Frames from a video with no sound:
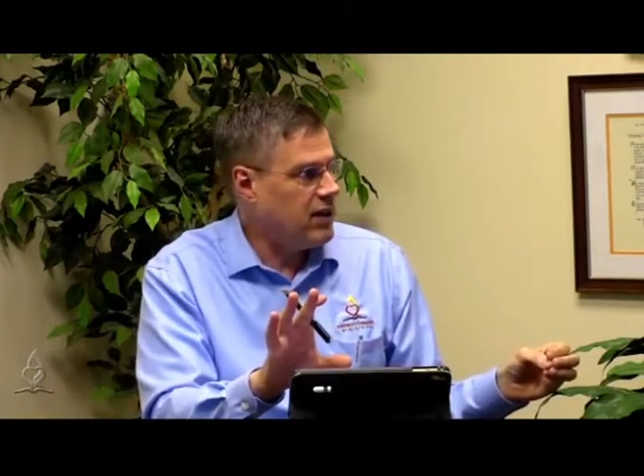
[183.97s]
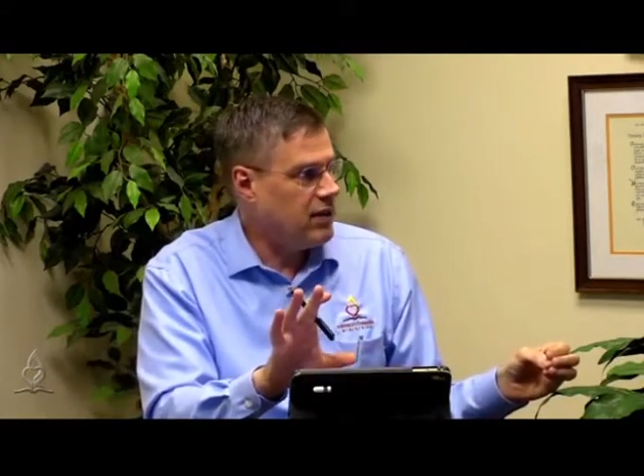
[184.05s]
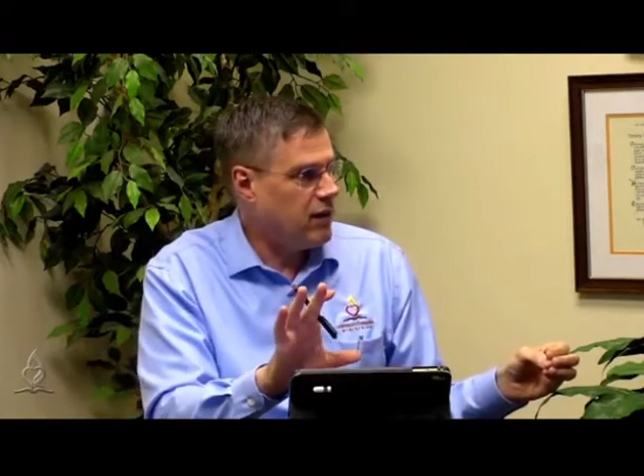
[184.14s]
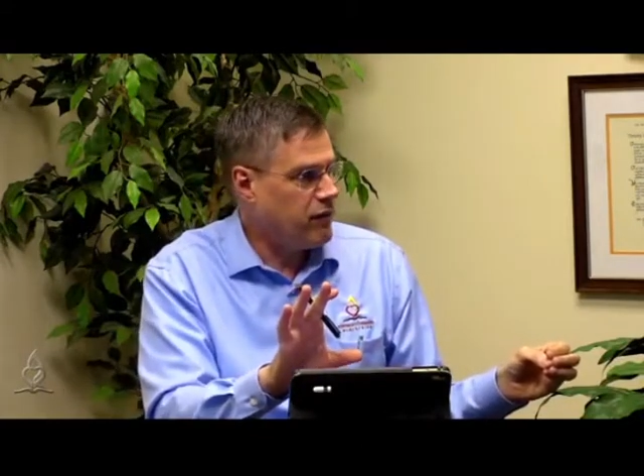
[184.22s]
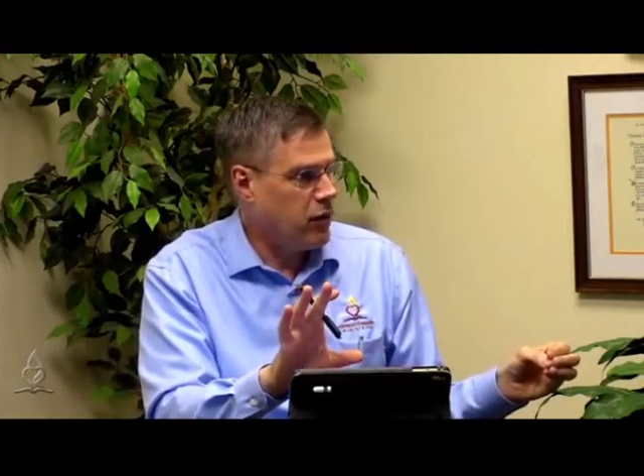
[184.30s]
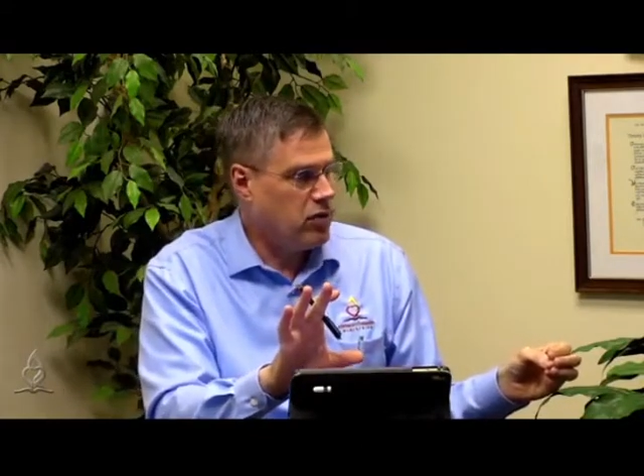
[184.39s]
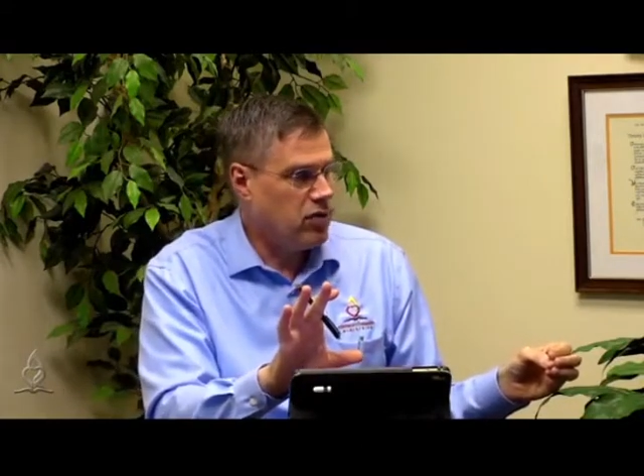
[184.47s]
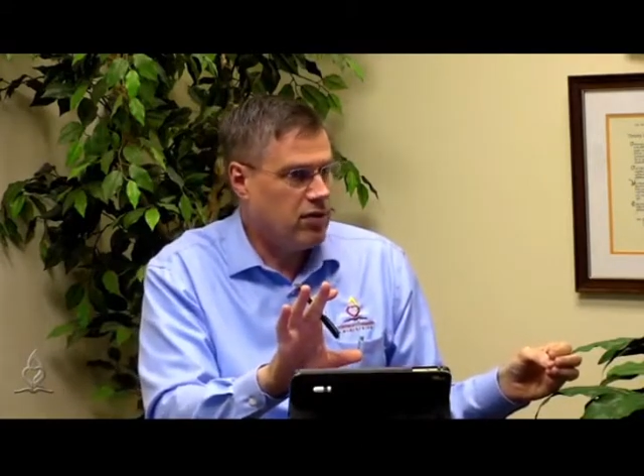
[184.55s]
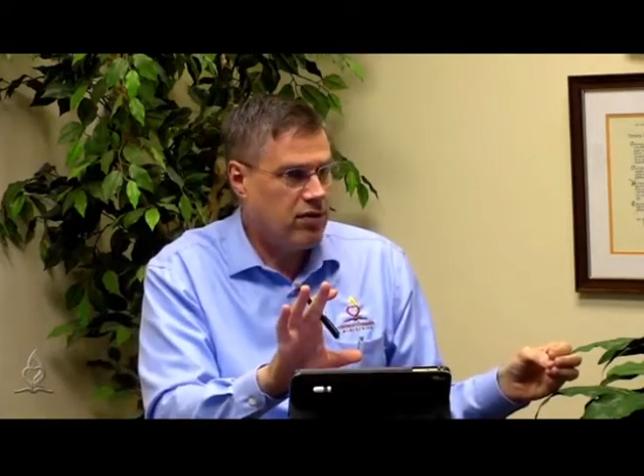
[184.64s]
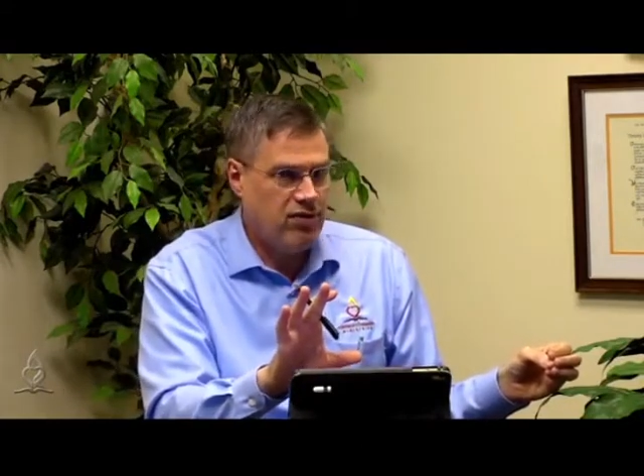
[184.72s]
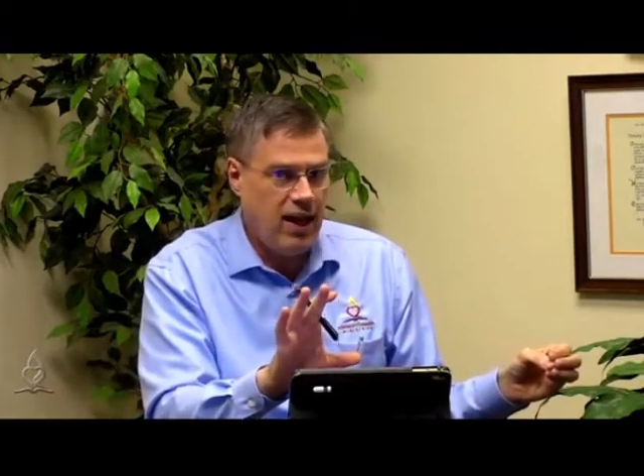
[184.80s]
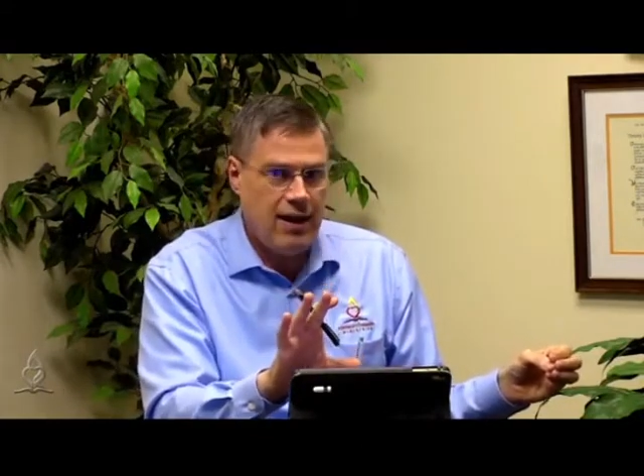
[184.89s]
and the forces
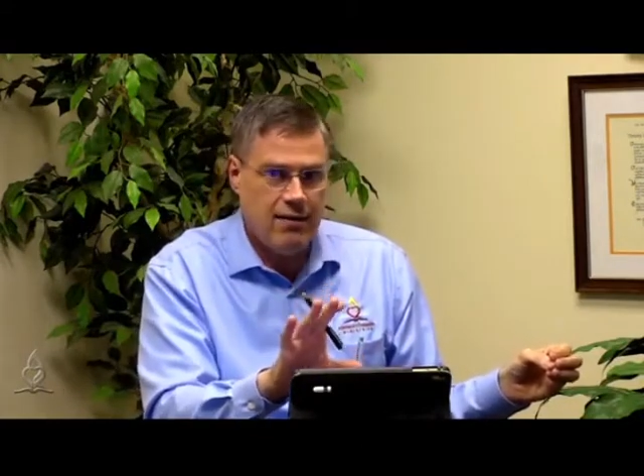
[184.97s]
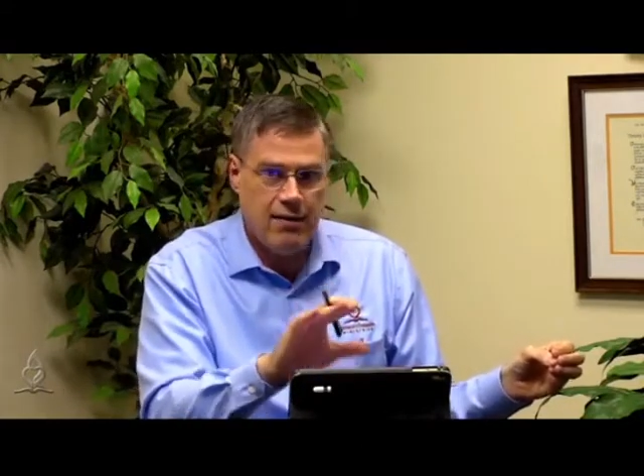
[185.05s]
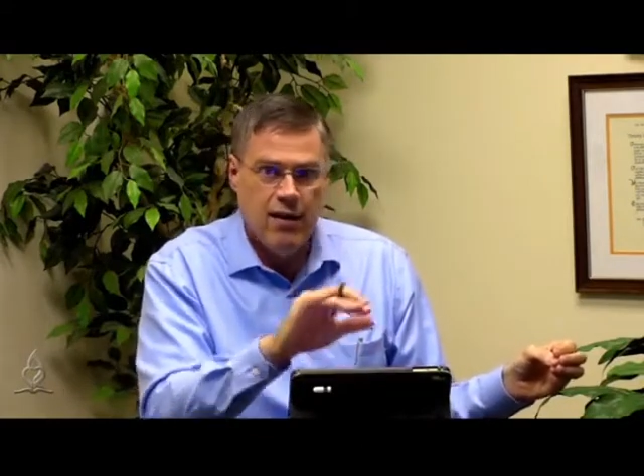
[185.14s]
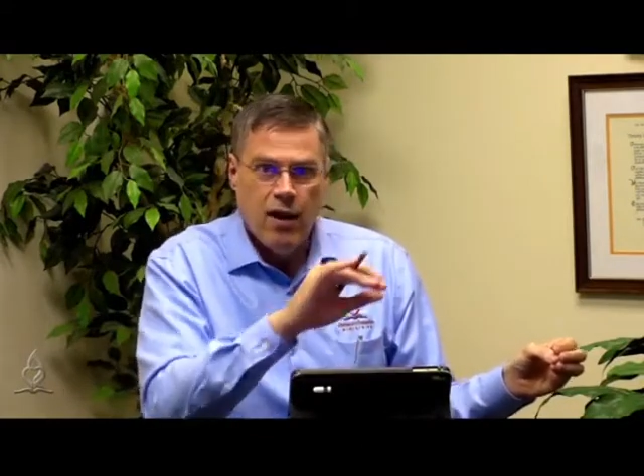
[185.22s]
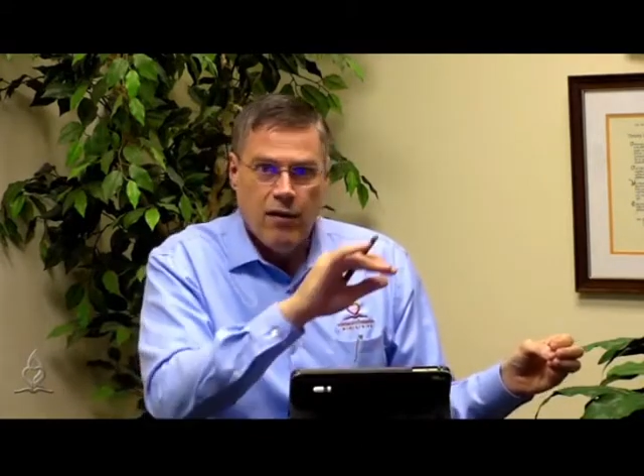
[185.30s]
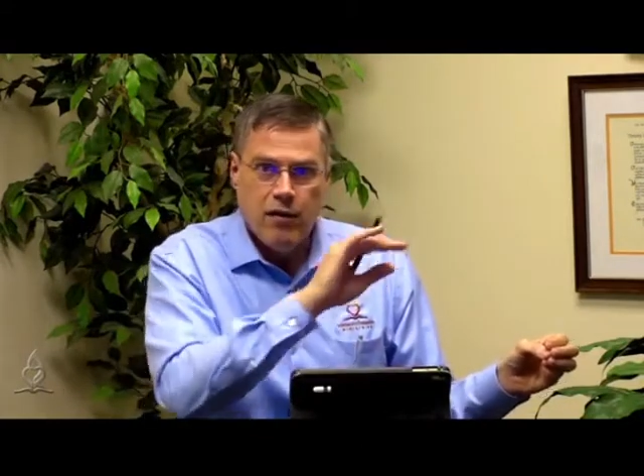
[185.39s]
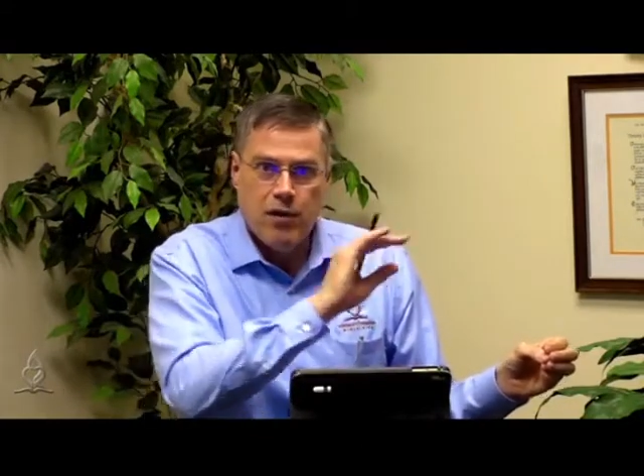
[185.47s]
of Satan for